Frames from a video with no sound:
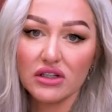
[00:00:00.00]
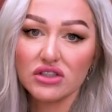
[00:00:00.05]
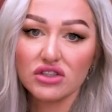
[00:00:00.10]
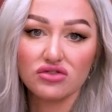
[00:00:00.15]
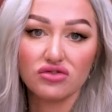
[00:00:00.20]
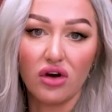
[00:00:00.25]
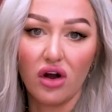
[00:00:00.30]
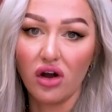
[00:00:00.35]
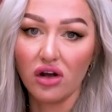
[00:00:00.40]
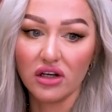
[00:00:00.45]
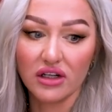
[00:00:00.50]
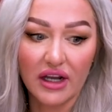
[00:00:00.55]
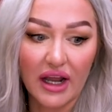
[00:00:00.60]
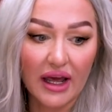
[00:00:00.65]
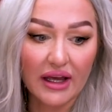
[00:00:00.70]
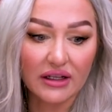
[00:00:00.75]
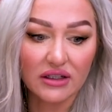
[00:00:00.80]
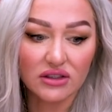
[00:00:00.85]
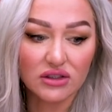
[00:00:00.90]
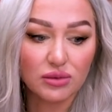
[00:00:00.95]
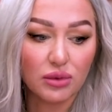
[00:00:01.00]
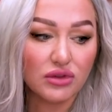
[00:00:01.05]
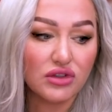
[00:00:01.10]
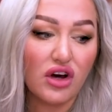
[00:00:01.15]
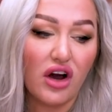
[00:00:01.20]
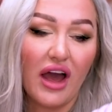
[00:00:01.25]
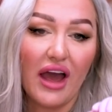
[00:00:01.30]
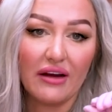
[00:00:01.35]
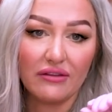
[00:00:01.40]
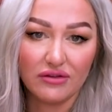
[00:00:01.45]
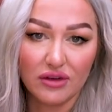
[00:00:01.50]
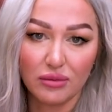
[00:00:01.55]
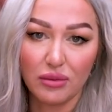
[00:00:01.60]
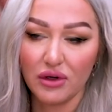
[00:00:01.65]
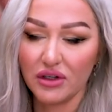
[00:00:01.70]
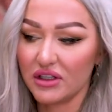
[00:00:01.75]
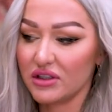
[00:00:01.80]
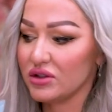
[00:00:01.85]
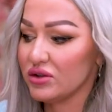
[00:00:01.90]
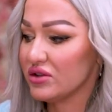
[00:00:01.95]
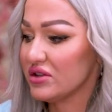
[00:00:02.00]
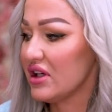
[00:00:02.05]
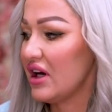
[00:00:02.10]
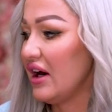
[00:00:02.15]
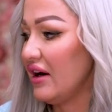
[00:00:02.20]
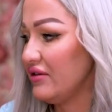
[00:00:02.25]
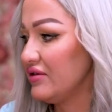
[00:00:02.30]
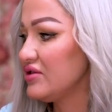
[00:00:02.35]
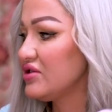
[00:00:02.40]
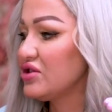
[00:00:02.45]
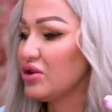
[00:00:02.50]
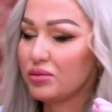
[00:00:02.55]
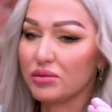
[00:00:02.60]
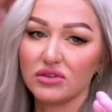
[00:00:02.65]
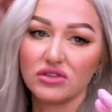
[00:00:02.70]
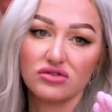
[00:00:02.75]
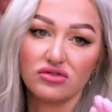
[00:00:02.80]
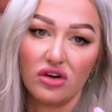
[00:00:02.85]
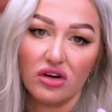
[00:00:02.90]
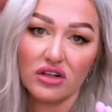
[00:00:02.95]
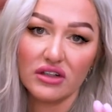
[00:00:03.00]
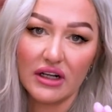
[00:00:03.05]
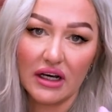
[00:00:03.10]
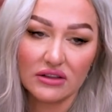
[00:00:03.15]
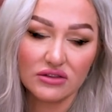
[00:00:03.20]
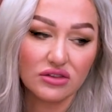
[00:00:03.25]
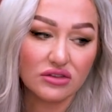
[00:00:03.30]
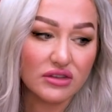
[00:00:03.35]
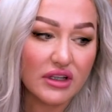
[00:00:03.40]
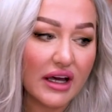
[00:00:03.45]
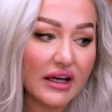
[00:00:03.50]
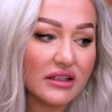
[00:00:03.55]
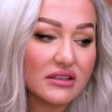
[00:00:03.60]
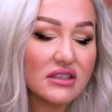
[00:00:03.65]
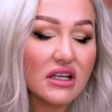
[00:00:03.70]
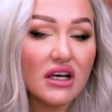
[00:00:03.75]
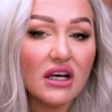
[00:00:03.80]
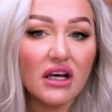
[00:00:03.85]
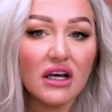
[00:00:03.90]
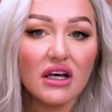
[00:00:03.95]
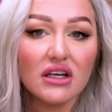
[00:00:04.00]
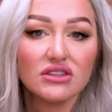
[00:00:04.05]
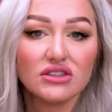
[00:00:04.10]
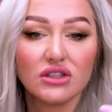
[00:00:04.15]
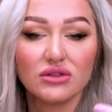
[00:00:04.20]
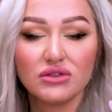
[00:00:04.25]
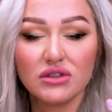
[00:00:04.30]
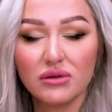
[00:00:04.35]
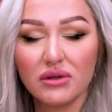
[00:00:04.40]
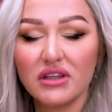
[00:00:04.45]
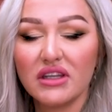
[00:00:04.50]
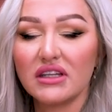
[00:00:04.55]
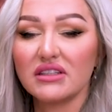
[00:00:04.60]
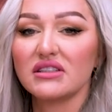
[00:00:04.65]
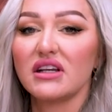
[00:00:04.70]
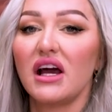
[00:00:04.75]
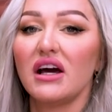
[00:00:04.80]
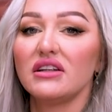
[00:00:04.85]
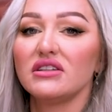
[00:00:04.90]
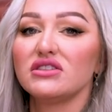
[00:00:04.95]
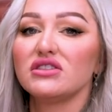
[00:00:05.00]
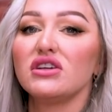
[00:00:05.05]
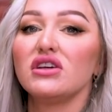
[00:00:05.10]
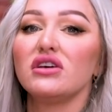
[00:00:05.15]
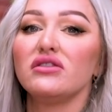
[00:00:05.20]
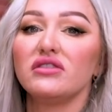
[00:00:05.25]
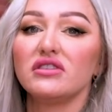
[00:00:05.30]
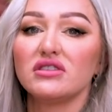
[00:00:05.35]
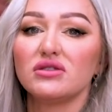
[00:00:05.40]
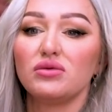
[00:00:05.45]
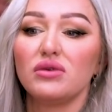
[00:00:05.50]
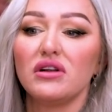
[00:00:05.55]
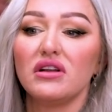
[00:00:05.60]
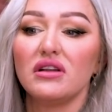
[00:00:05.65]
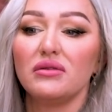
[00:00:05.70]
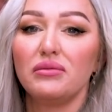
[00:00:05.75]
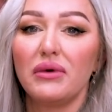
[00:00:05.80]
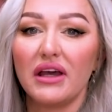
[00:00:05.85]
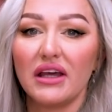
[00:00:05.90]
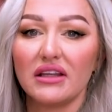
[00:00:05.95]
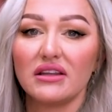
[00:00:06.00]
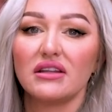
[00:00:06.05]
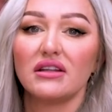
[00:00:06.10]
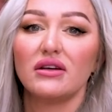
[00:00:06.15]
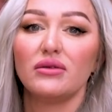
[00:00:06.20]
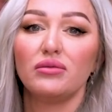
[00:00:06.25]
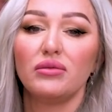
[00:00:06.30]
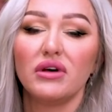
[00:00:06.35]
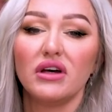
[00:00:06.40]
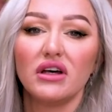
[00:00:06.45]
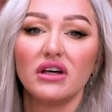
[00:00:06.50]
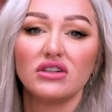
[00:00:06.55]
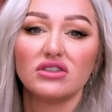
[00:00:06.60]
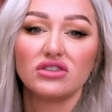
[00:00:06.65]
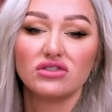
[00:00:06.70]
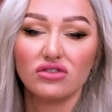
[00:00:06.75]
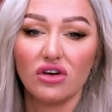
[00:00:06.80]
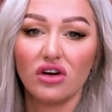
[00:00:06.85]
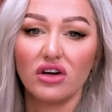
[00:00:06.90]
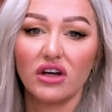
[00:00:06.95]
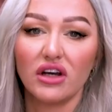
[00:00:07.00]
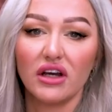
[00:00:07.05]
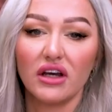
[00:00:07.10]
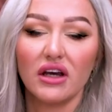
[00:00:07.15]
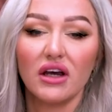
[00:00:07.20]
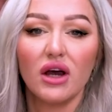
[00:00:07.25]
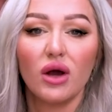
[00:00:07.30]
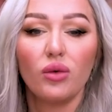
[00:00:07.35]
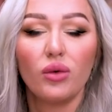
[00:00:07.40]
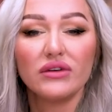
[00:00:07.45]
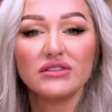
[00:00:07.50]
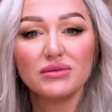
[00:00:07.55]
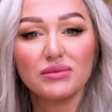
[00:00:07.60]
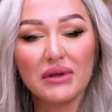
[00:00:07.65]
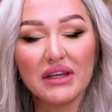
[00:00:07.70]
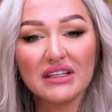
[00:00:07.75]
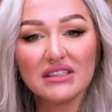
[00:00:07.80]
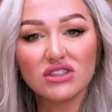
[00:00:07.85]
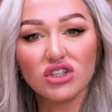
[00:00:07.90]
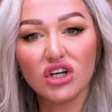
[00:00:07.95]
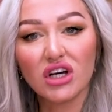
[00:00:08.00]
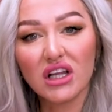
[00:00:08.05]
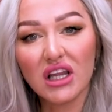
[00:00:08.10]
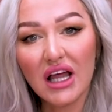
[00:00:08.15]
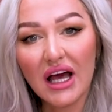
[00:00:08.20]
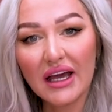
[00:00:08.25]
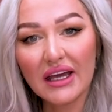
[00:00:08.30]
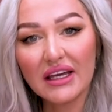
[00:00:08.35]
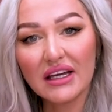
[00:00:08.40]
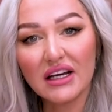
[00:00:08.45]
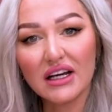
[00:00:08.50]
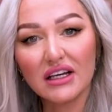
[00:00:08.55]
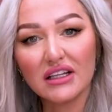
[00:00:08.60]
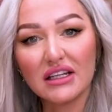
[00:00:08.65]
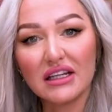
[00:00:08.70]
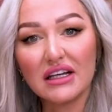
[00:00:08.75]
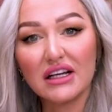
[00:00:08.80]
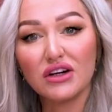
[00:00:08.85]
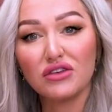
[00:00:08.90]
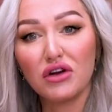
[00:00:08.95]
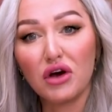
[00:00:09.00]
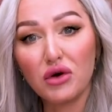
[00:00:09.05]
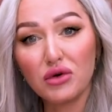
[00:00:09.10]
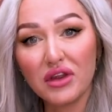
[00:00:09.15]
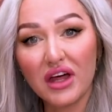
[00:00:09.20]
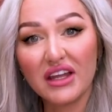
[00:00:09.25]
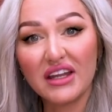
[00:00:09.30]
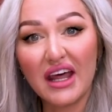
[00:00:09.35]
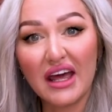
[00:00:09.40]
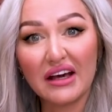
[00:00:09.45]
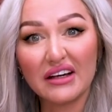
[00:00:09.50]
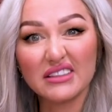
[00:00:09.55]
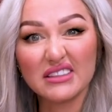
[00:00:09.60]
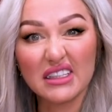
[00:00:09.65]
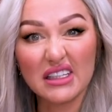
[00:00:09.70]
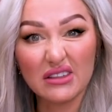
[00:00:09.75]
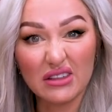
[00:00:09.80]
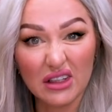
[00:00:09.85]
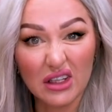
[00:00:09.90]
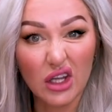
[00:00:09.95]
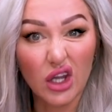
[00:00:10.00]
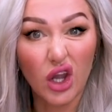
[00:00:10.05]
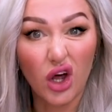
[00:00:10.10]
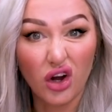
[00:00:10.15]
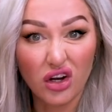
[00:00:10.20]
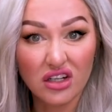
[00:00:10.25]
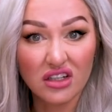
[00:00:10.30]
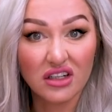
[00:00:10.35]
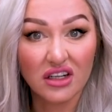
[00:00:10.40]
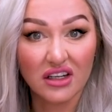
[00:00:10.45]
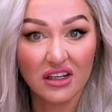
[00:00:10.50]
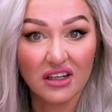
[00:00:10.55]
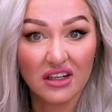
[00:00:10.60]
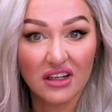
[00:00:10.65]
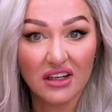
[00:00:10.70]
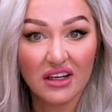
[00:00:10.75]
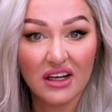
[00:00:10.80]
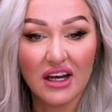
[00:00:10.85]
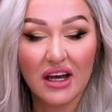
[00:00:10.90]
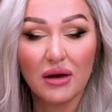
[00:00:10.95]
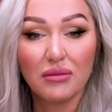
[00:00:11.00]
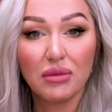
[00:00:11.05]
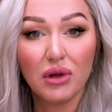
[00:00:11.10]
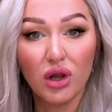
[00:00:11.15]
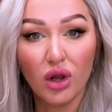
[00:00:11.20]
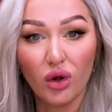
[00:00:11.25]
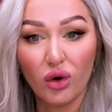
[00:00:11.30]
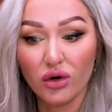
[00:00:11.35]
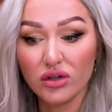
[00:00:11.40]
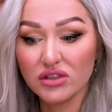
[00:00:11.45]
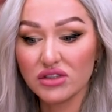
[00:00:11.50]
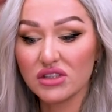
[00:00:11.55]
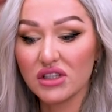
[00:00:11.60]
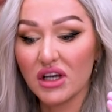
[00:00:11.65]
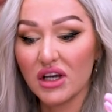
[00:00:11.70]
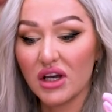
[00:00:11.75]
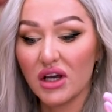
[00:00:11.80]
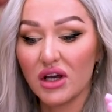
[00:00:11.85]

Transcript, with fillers: strong nails, but not everybody does have super strong natural nails. So doing this kind of service will make them stronger, which means your client can grow their nails even longer. Plus,